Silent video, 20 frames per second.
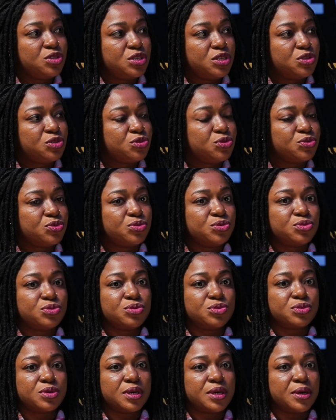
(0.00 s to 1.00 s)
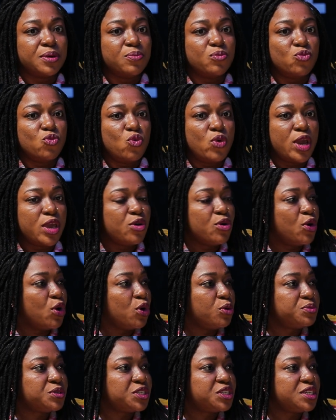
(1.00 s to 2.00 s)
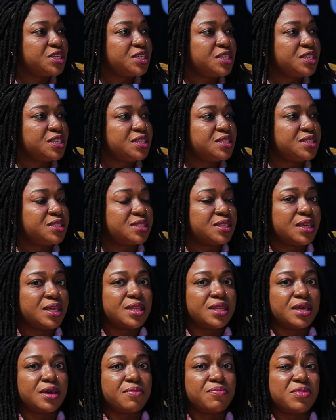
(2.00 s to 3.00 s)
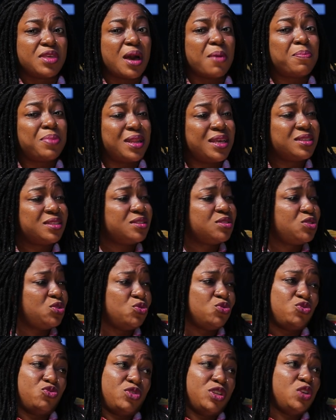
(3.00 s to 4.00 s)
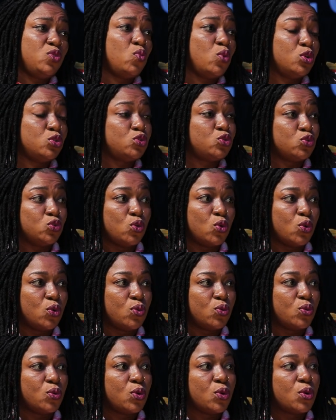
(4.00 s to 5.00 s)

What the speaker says: you need to weigh your options, and there are places you'd really want to go,